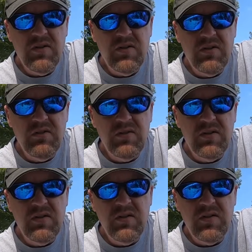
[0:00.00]

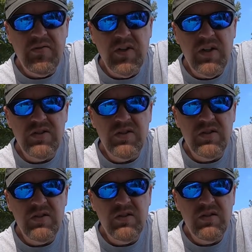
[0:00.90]
on the Finesse
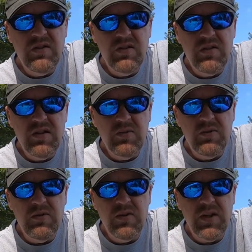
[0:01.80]
jig, and we'll
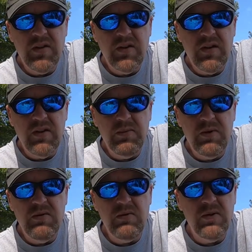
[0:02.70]
hook that thing up here
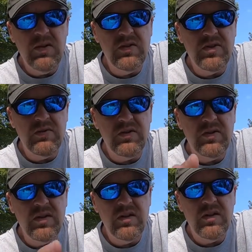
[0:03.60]
real quick and show it to you.